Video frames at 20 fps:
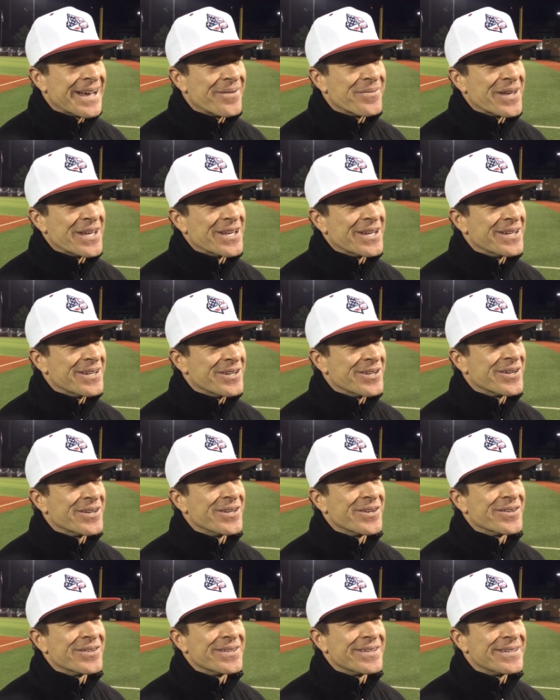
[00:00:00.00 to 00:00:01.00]
I mean, you,
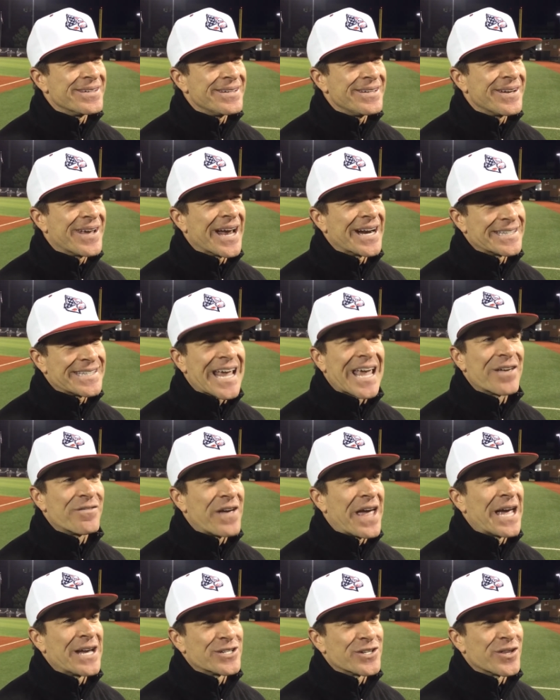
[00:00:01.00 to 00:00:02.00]
you, you got to take
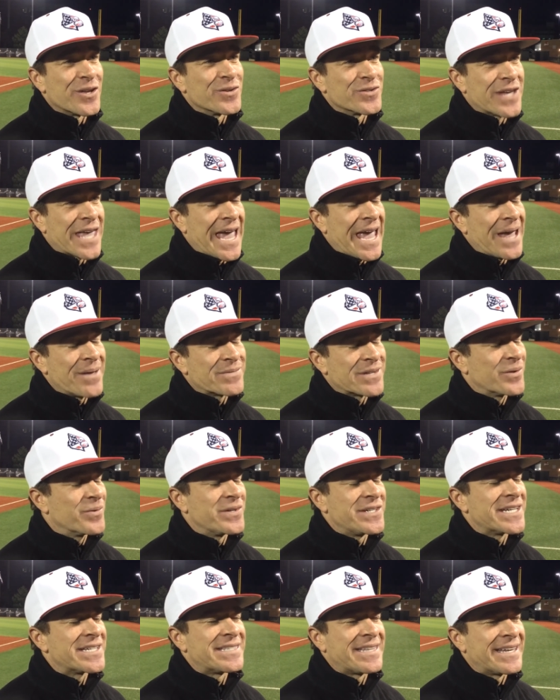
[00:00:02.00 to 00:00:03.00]
advantage of those games,
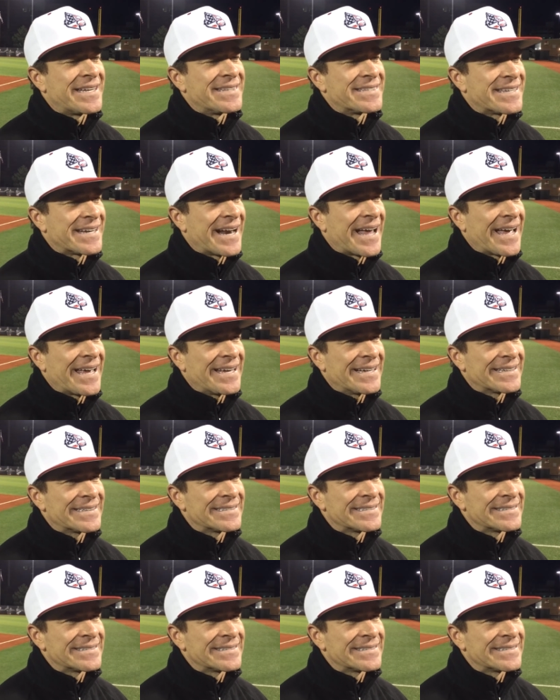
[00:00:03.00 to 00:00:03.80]
and we just didn't tonight.